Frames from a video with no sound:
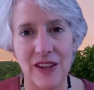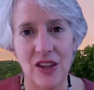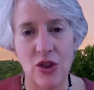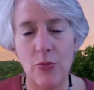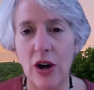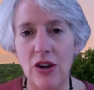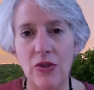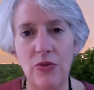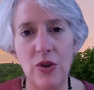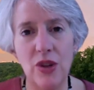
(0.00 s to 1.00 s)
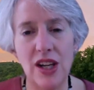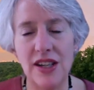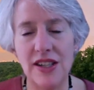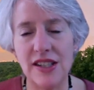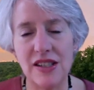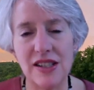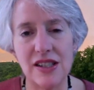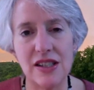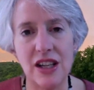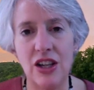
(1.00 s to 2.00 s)
The part of you that exists
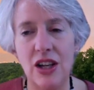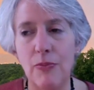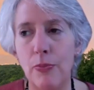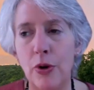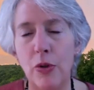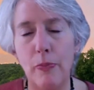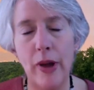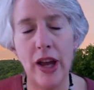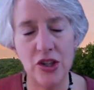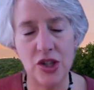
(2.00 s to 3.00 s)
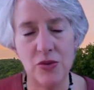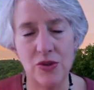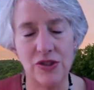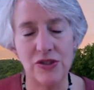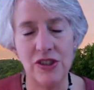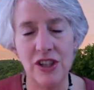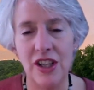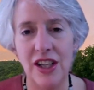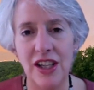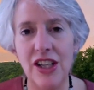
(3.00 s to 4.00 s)
in perpetual,
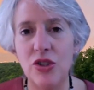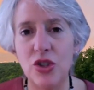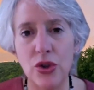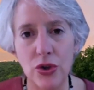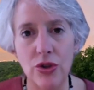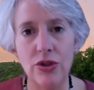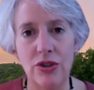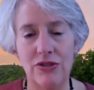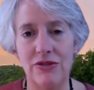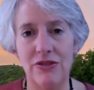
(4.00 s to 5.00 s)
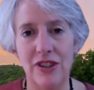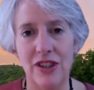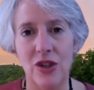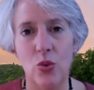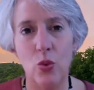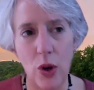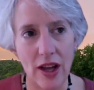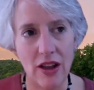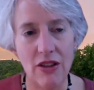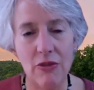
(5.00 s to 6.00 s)
eternal
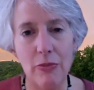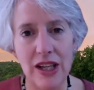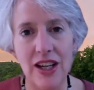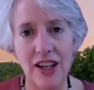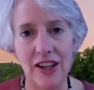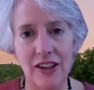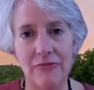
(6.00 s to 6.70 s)
well-being.